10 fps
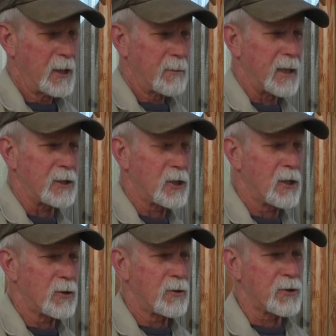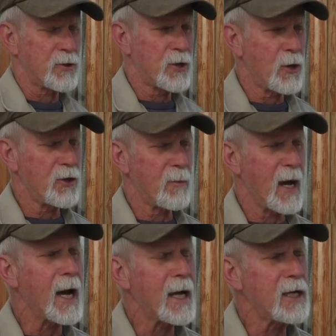My tunnel is 30
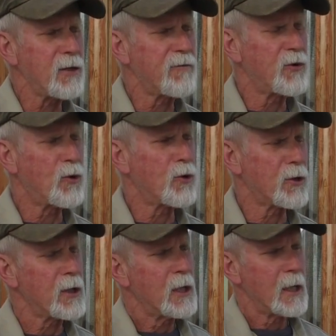by 84.